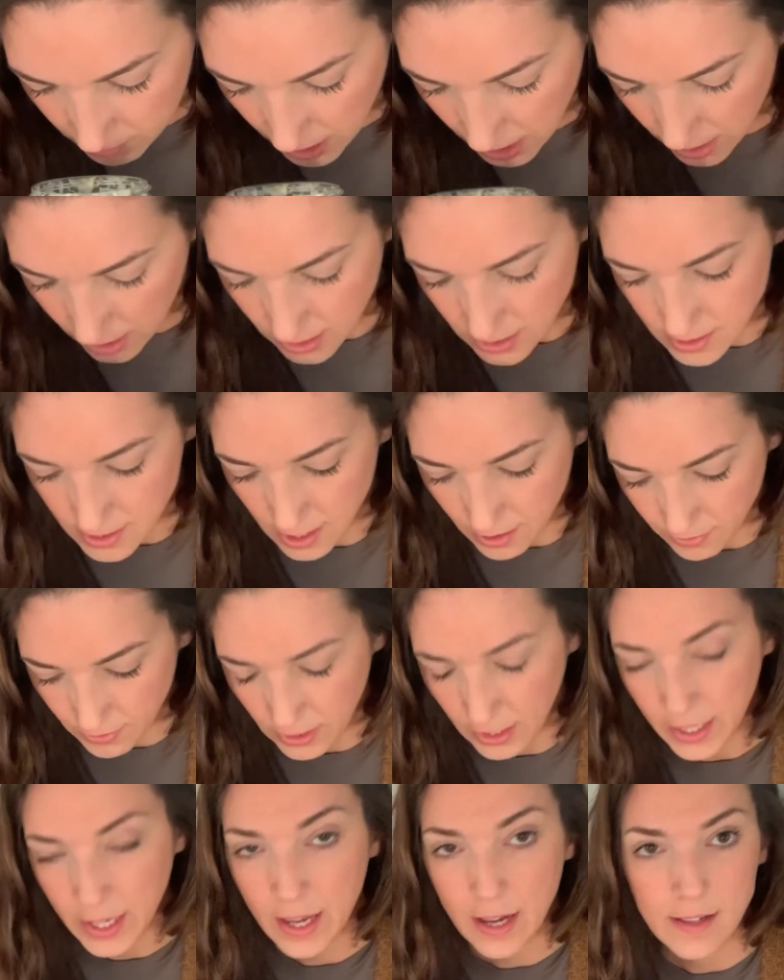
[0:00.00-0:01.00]
It
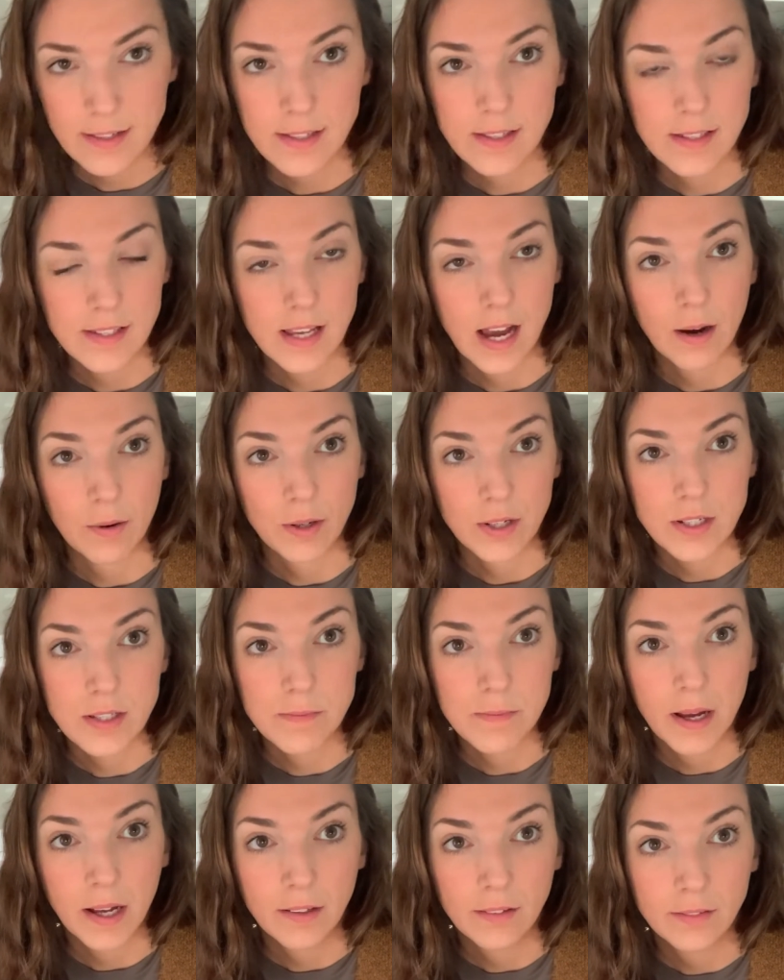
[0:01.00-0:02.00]
definitely has a sour
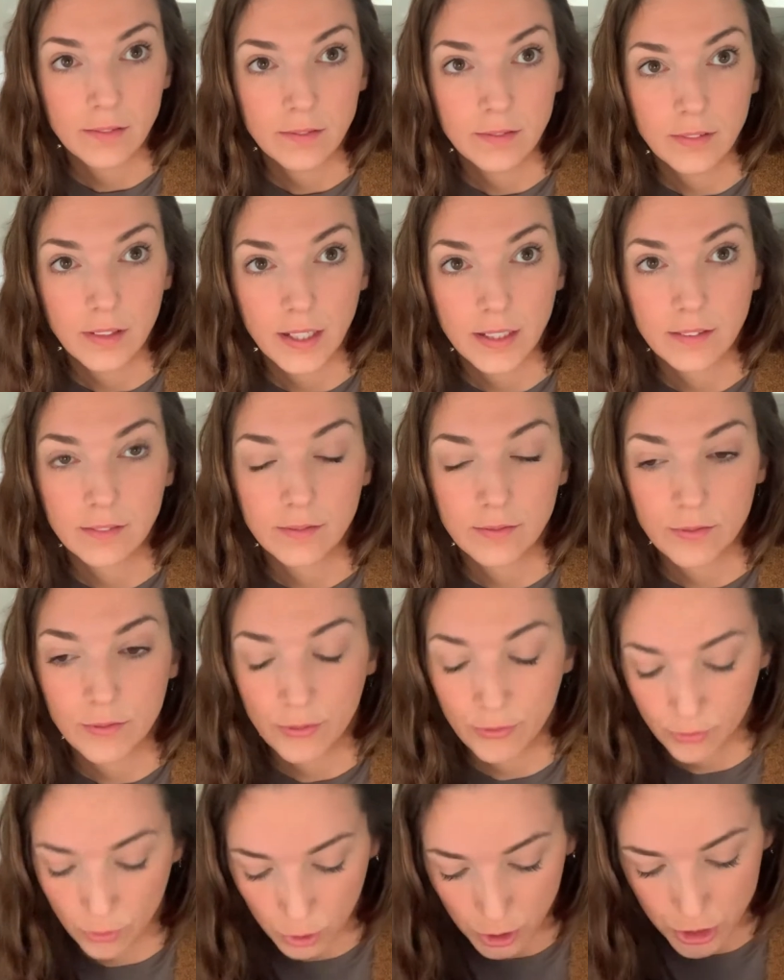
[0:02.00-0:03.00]
smell, like
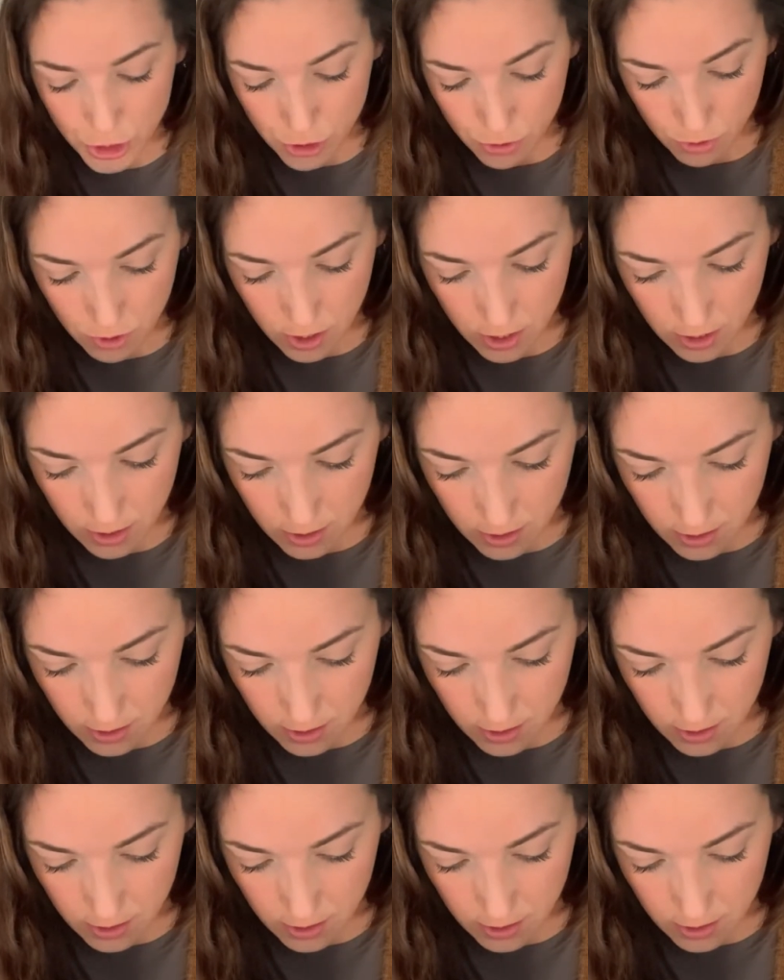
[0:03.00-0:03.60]
for sure.